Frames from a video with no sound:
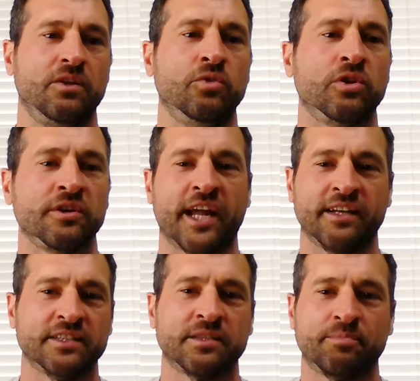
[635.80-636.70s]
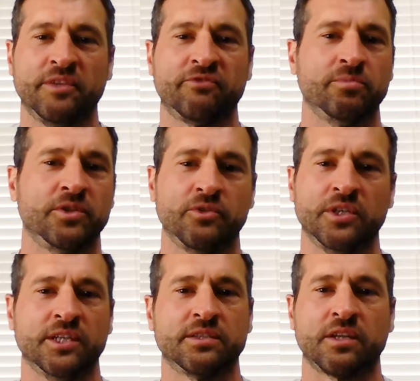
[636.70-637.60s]
you learn that discipline from
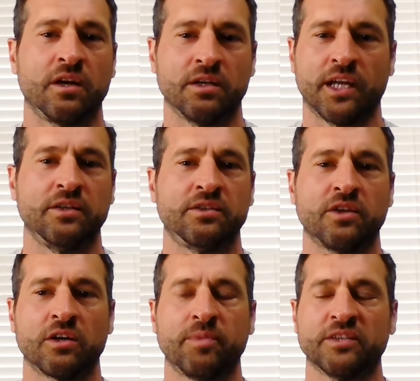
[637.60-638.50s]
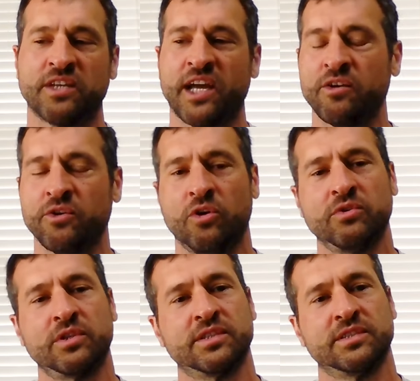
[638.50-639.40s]
doing and starting, like you talked about. So I don't
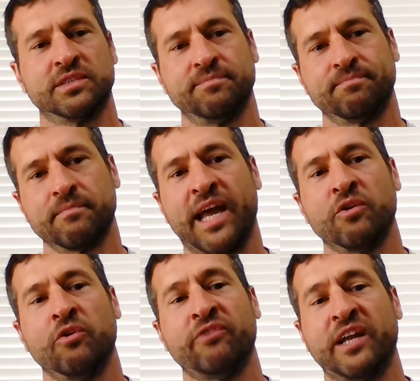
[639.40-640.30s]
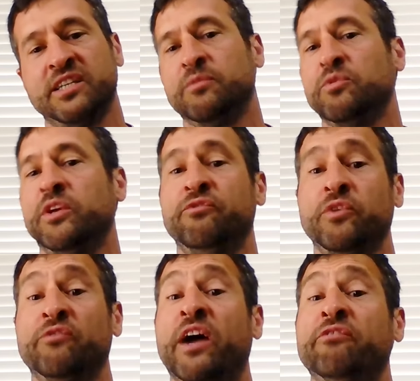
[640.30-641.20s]
know, because I don't know if I did.
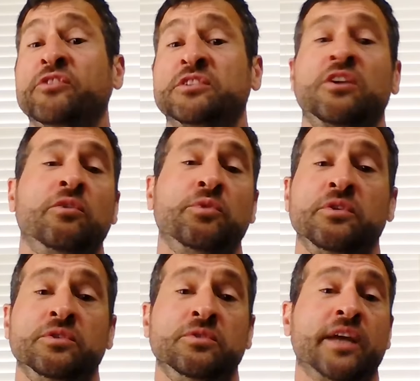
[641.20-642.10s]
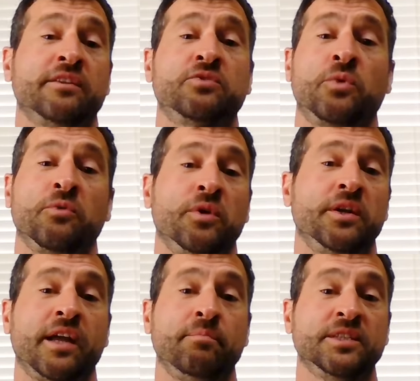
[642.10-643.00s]
If I first started with you and you had the
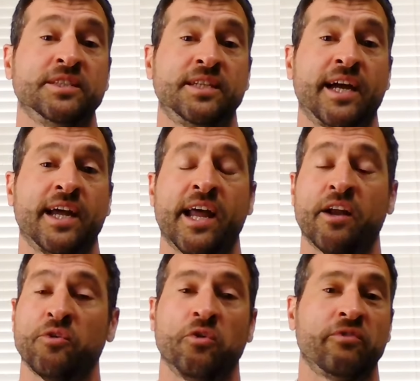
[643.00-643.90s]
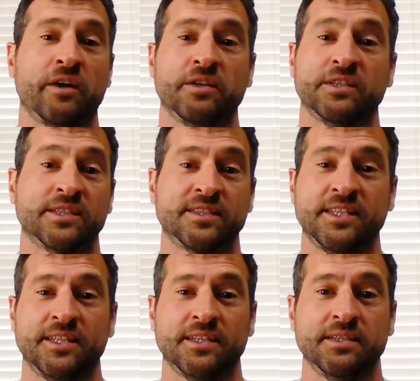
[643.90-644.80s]
21-day busy diet, I don't know if I would have
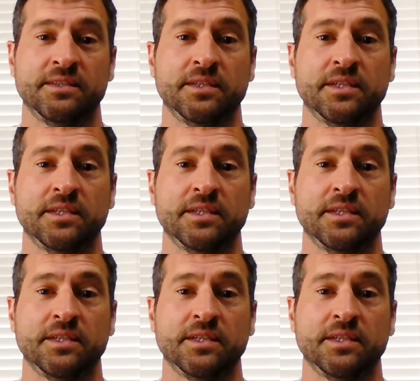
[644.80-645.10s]
succeeded.